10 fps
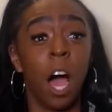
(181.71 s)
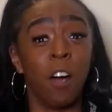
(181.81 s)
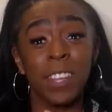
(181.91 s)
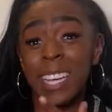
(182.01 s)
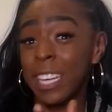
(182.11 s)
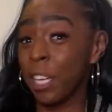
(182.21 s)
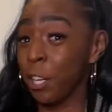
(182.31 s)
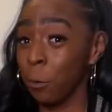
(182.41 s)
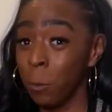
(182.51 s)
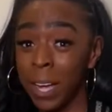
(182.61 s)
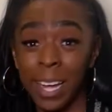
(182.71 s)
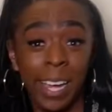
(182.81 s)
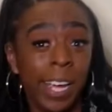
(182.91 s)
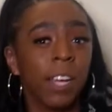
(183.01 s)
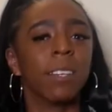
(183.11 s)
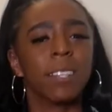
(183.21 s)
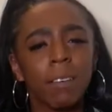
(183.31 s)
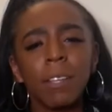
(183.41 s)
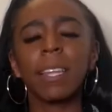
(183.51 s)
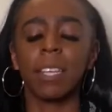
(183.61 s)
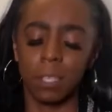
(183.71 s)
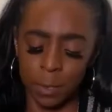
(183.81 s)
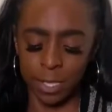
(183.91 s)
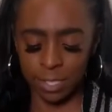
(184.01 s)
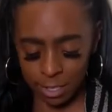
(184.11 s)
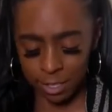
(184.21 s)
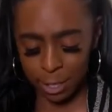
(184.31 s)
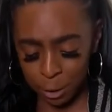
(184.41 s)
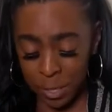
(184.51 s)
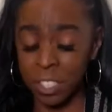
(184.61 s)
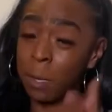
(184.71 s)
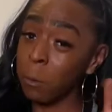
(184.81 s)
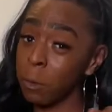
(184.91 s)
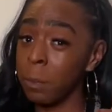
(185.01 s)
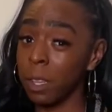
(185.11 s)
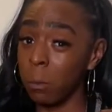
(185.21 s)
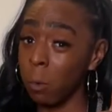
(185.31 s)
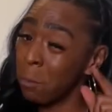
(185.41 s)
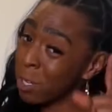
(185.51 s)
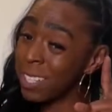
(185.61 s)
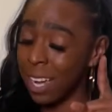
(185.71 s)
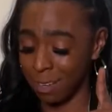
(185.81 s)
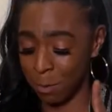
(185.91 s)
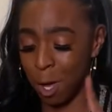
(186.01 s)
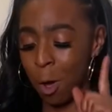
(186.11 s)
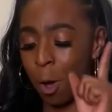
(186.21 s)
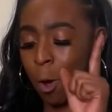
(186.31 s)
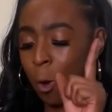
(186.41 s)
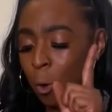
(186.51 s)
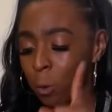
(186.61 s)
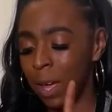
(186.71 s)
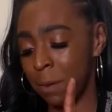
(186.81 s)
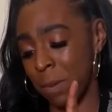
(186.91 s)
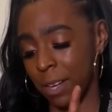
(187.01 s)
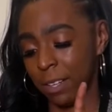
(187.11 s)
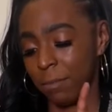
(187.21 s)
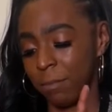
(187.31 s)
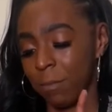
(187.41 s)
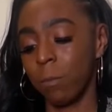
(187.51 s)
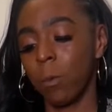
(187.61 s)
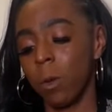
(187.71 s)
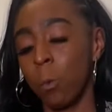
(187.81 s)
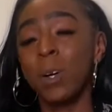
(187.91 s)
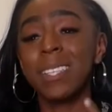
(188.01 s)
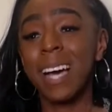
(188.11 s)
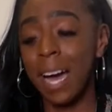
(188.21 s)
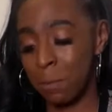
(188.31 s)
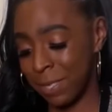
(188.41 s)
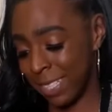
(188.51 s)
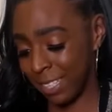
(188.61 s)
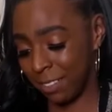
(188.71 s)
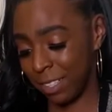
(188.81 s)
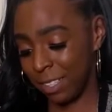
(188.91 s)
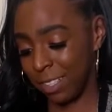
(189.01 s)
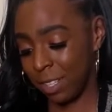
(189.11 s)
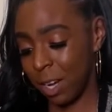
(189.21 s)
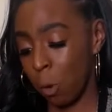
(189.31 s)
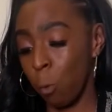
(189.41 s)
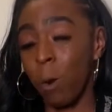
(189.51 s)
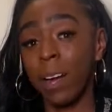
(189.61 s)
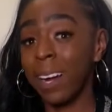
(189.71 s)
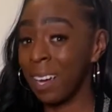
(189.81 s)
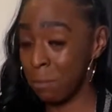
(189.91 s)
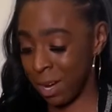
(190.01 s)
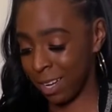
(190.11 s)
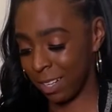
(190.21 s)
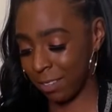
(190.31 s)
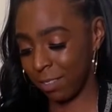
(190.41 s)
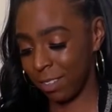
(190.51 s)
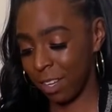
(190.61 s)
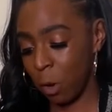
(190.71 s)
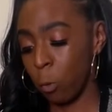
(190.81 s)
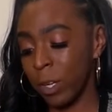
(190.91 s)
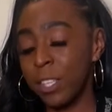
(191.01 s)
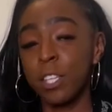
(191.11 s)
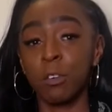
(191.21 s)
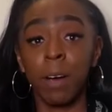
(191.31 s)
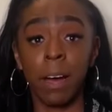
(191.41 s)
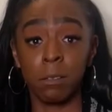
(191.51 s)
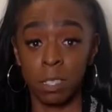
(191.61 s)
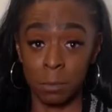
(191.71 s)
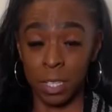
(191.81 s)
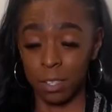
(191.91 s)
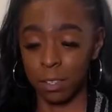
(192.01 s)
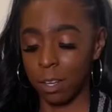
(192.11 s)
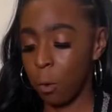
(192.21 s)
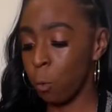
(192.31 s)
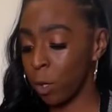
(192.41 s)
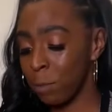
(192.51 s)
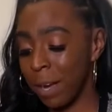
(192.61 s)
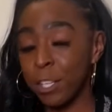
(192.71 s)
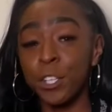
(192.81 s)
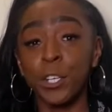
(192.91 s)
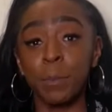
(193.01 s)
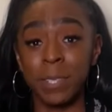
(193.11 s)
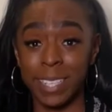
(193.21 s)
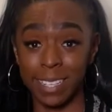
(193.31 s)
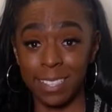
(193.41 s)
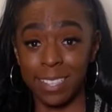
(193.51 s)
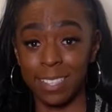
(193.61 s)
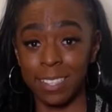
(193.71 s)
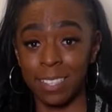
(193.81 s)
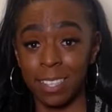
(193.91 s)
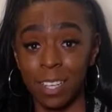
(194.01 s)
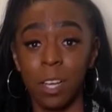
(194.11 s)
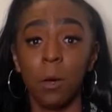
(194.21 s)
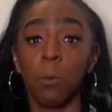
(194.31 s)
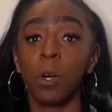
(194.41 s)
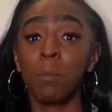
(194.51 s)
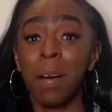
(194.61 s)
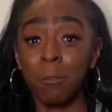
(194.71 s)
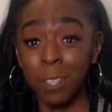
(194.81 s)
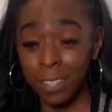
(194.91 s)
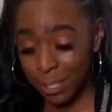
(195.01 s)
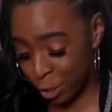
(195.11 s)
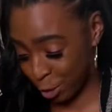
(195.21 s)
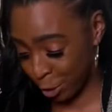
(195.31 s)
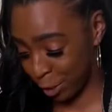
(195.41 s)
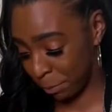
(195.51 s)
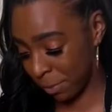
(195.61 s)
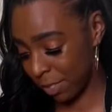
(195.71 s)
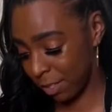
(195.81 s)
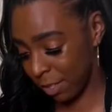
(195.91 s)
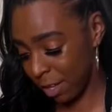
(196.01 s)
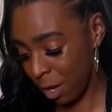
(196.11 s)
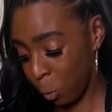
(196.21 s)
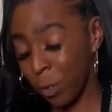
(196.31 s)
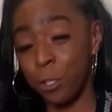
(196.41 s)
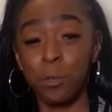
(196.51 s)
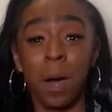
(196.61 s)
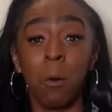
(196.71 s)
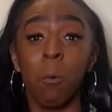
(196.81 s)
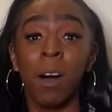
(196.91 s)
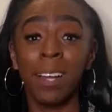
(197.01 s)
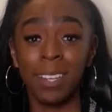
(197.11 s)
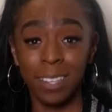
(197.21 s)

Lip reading: are they getting in your way, stuff like that. So it's just good questions. I want to repeat them one more time. Who am I? What time is it? Where am I? What surrounds me? What are my circumstances? What are my relationships? What do I want?